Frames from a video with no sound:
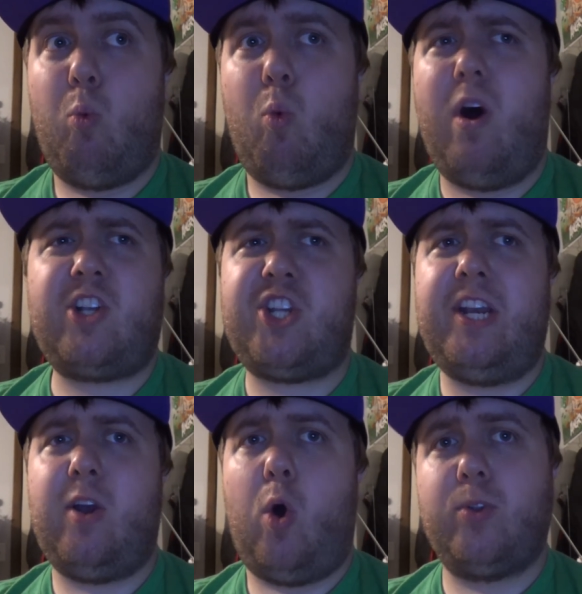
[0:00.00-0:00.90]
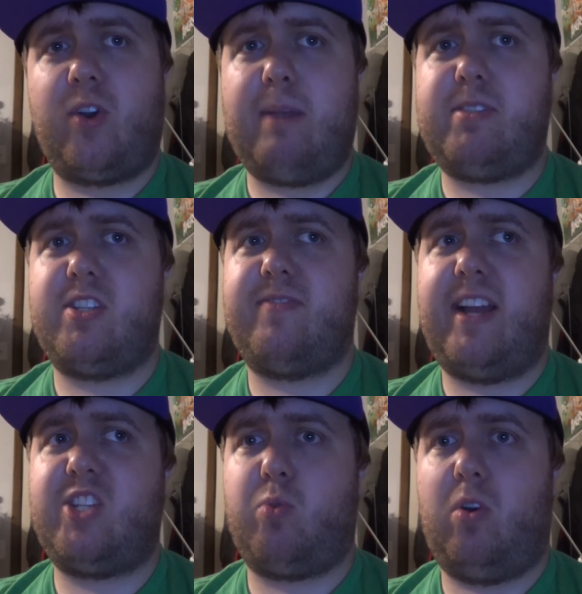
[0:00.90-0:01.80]
watching older episodes of
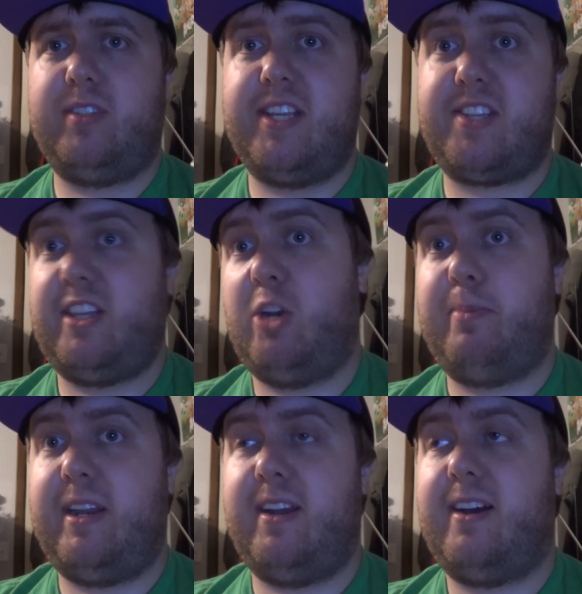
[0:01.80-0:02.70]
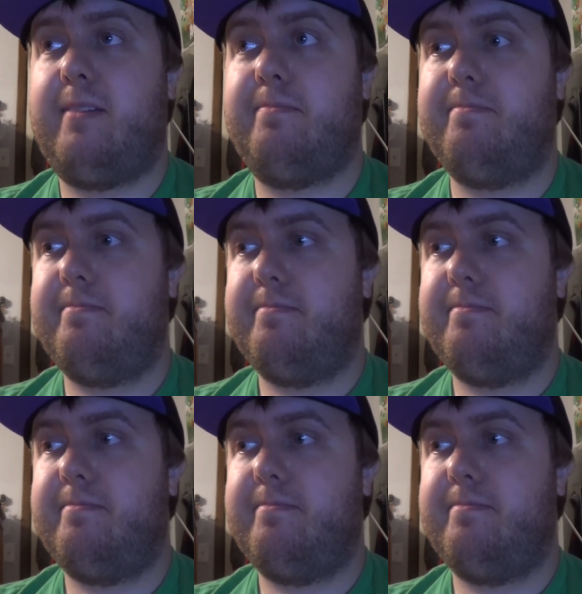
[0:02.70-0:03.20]
Eddsworld is a little bit, um,